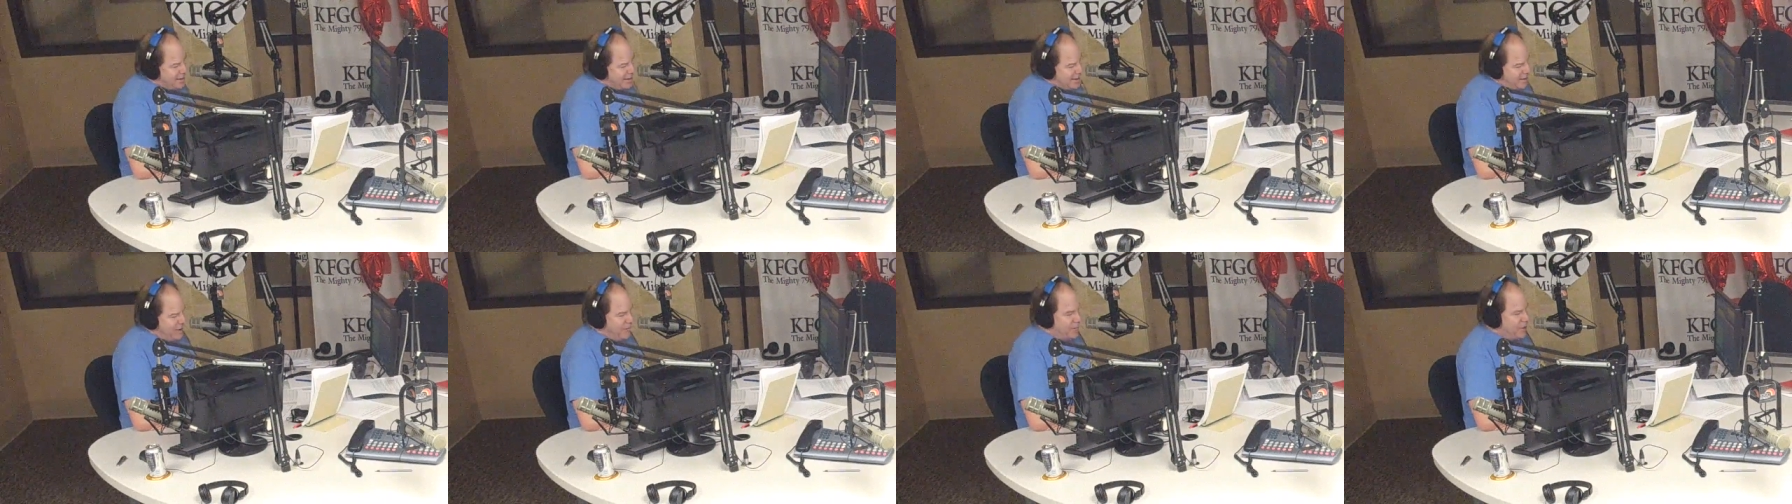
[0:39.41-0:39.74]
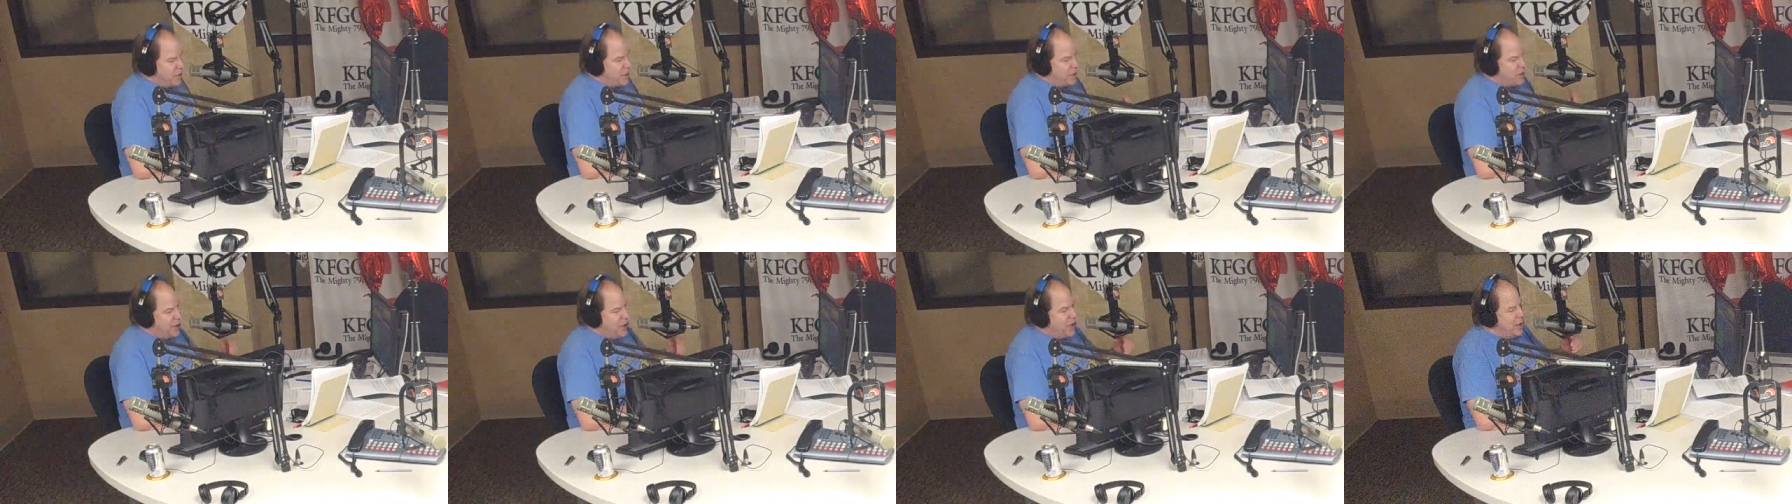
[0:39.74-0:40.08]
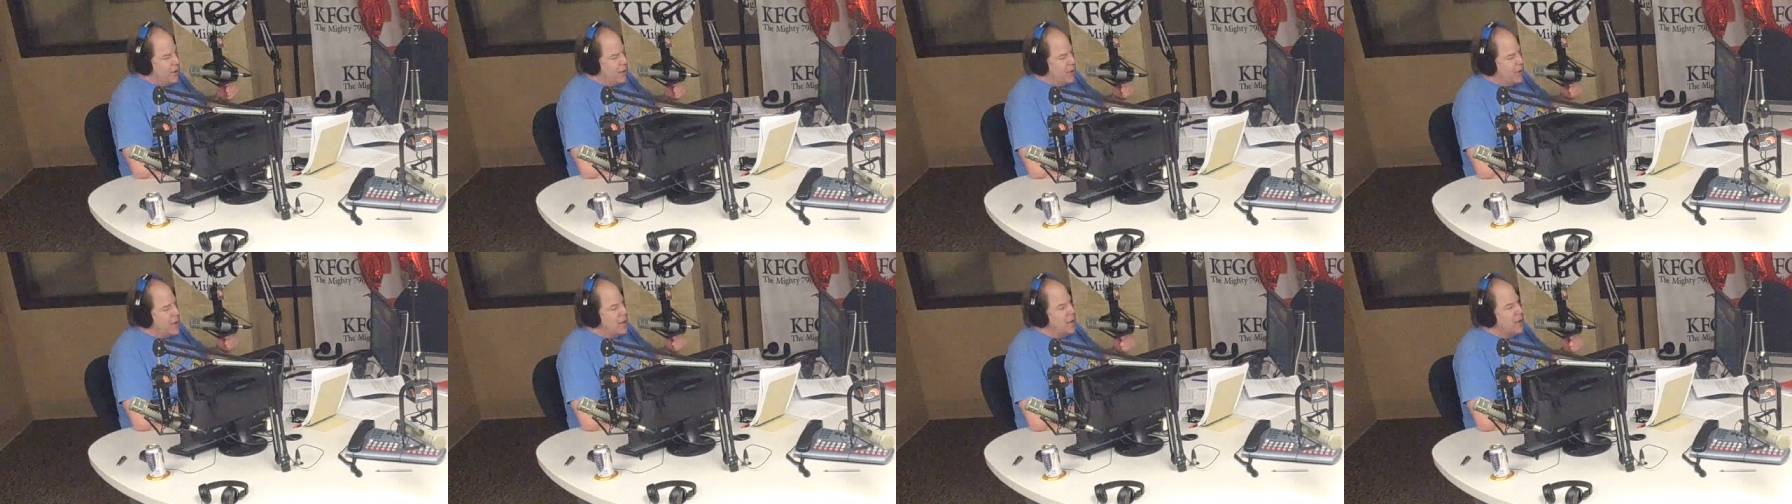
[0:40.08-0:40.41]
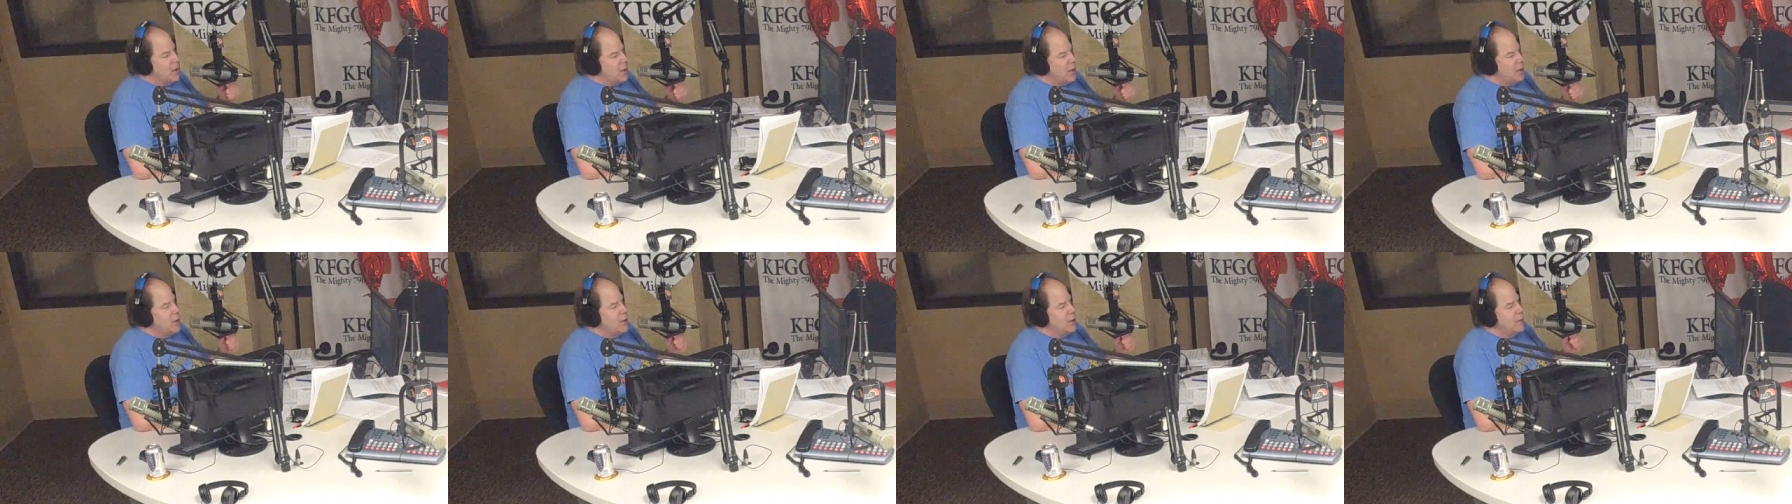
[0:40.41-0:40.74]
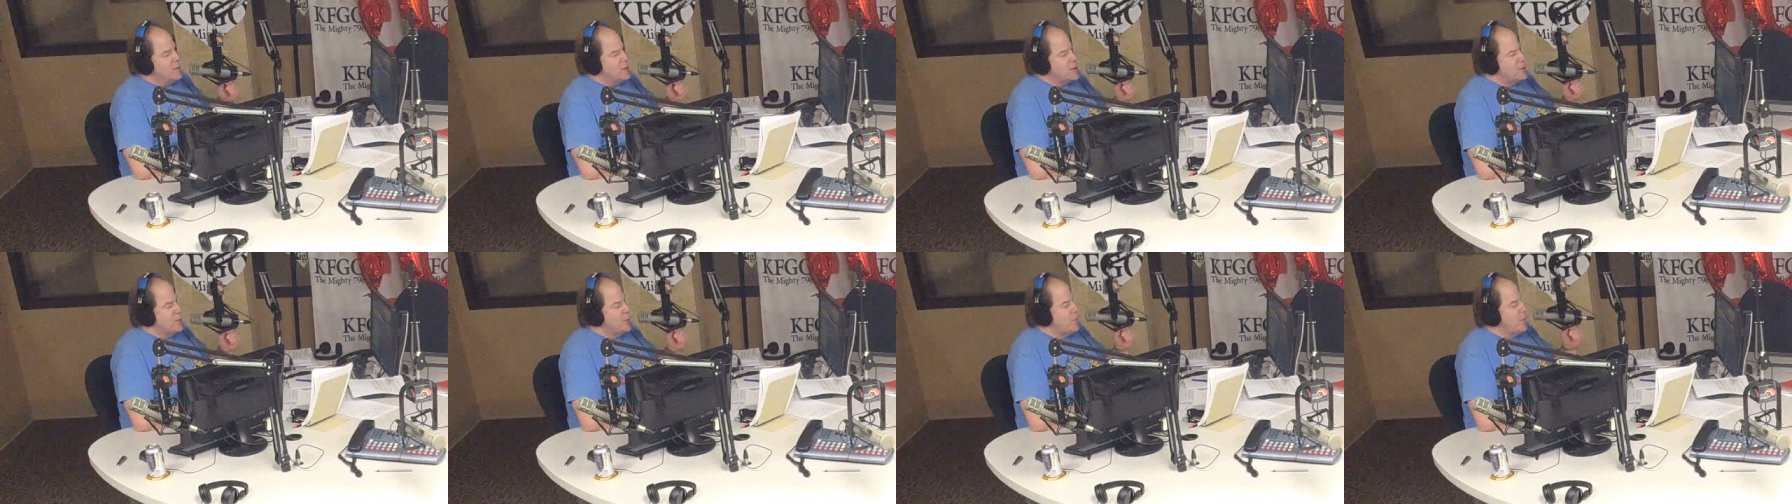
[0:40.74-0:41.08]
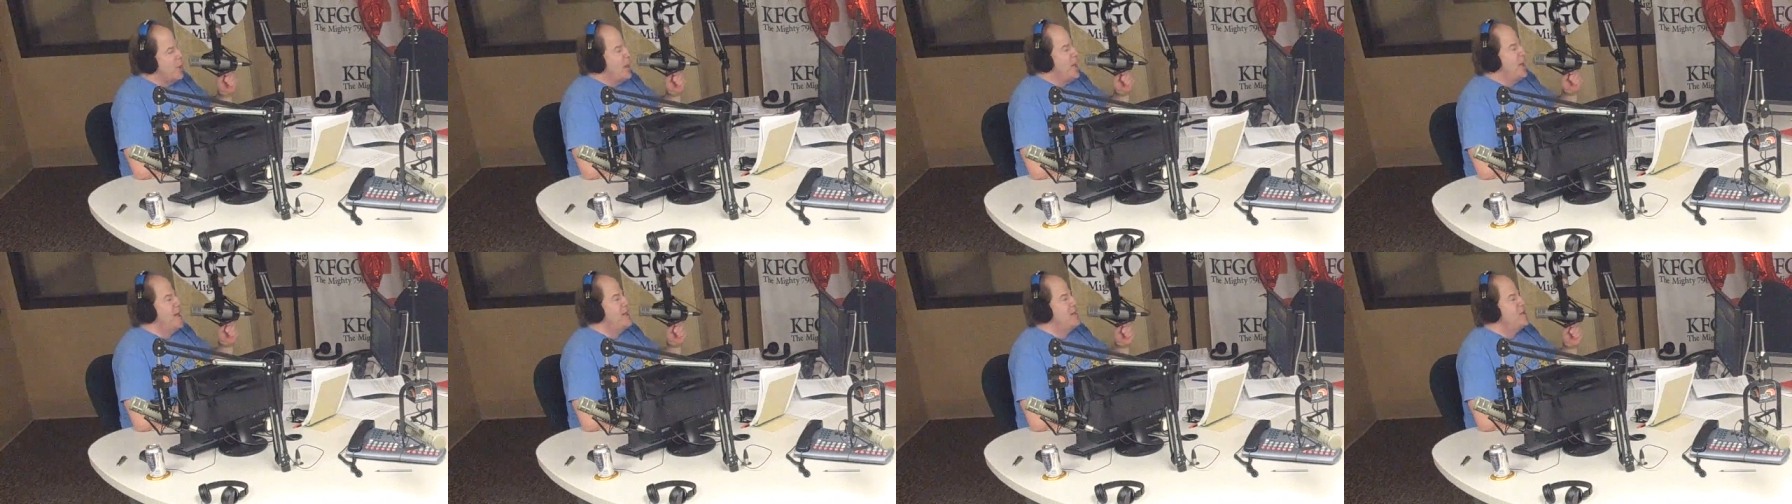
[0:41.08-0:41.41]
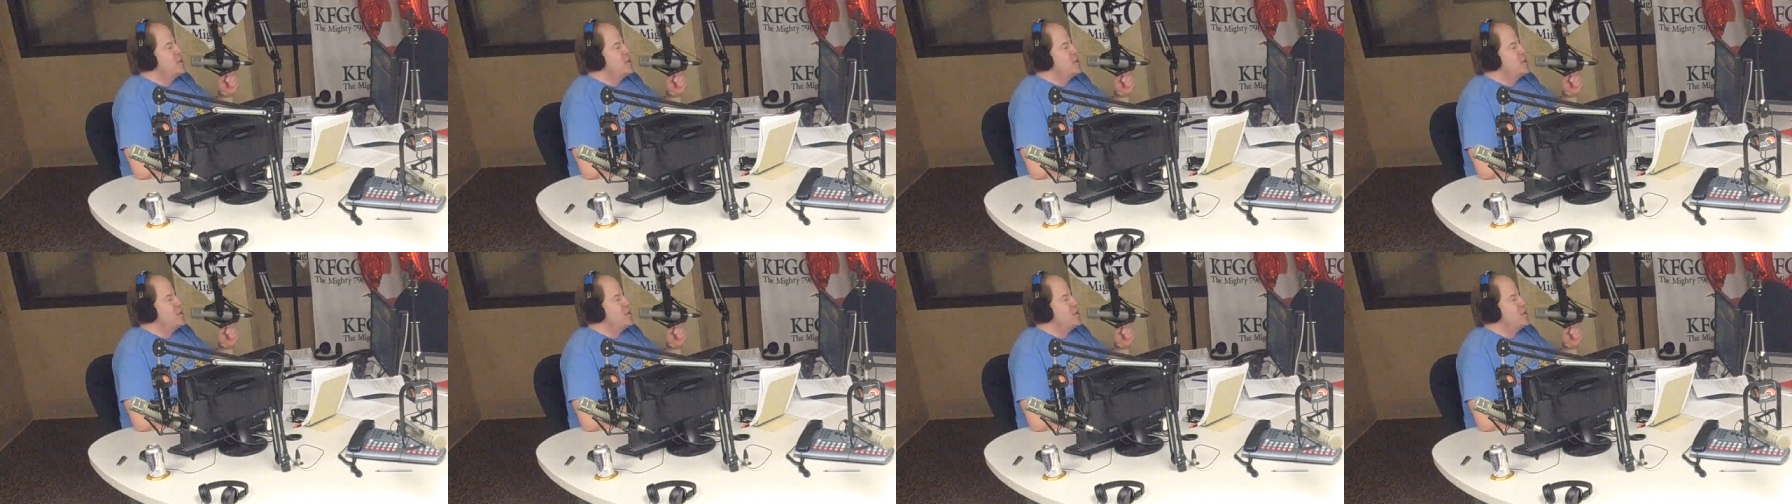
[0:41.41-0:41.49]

of the Thundering Herd, Mr. Brian